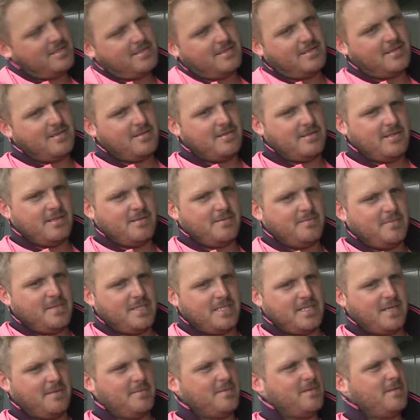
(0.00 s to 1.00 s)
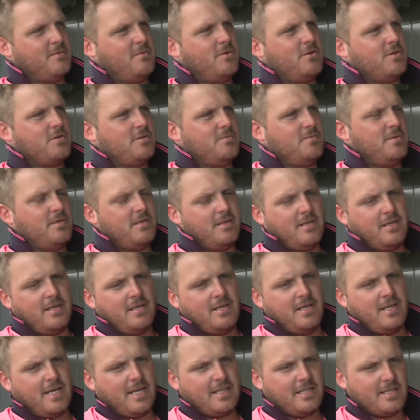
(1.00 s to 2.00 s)
It'd be something to watch. But
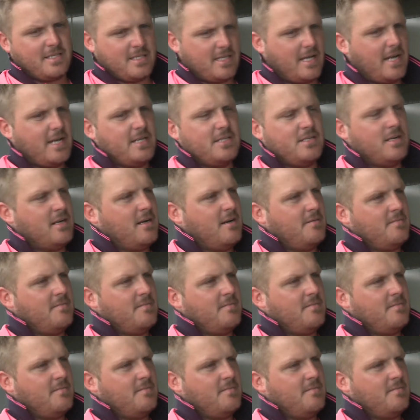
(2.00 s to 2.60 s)
at this stage,